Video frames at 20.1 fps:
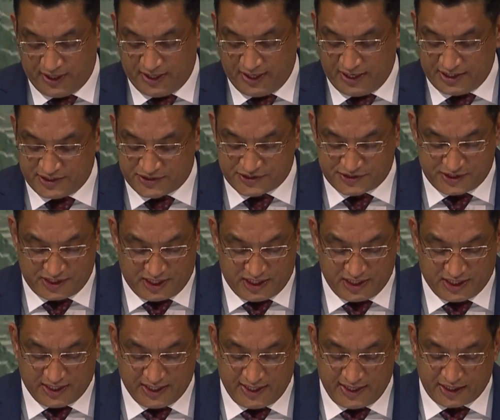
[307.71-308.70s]
realize
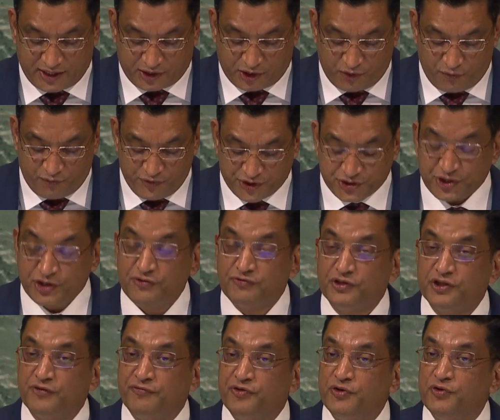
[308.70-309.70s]
our collective vision
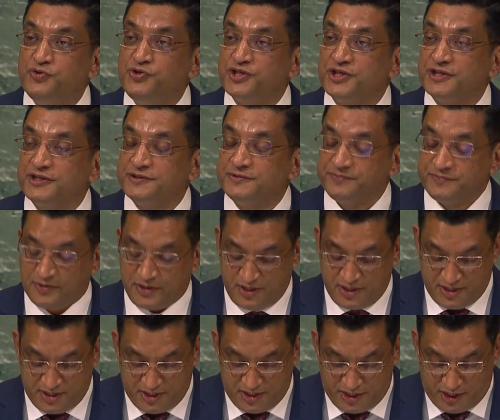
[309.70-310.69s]
for the future,
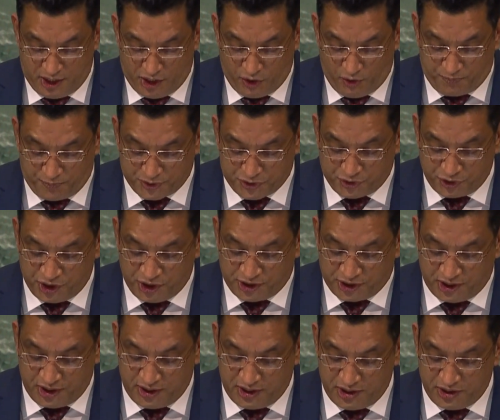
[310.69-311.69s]
an
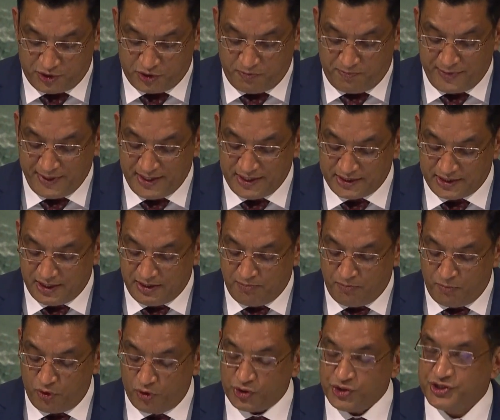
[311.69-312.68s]
opportunity to build a
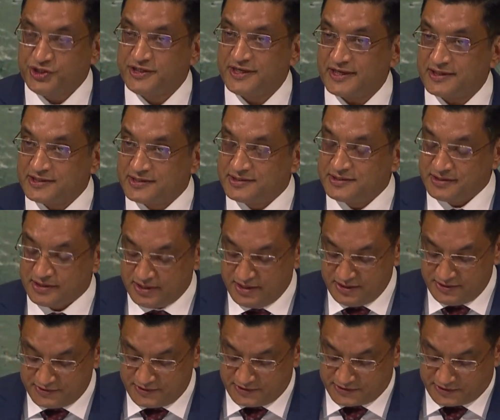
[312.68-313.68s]
more just,
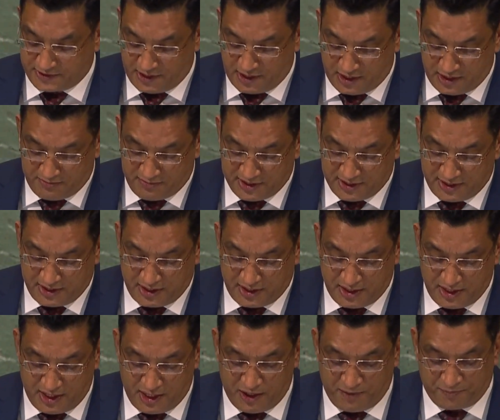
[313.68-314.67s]
sustainable,
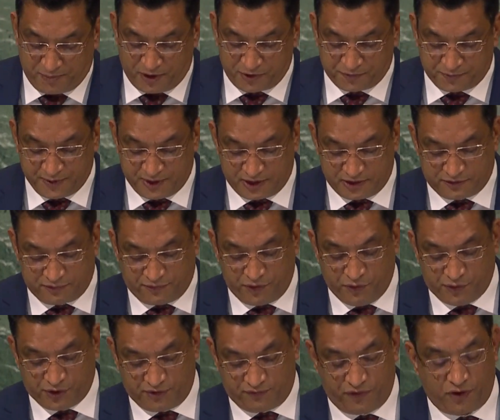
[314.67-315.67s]
and prosperous
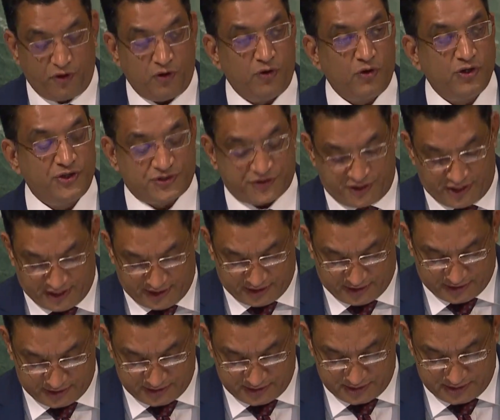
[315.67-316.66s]
future for all Sri
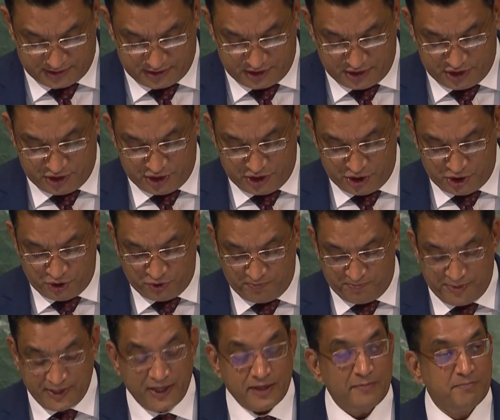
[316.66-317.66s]
Lankans, to
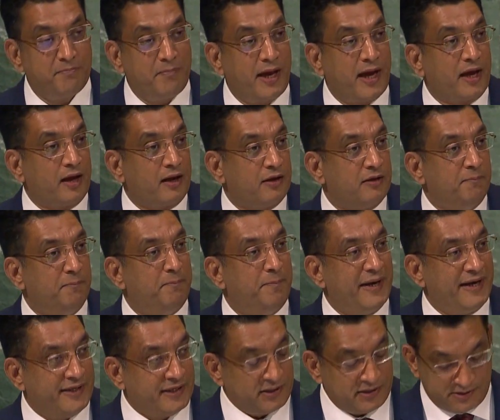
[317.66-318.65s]
build back
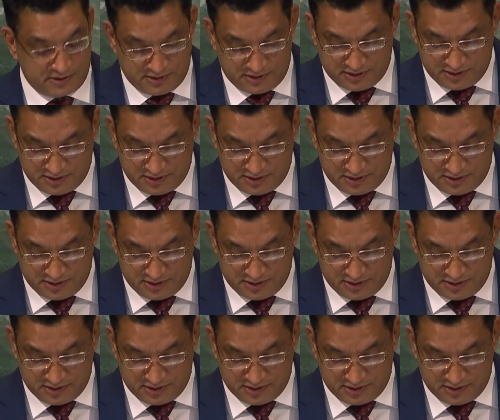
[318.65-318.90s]
better.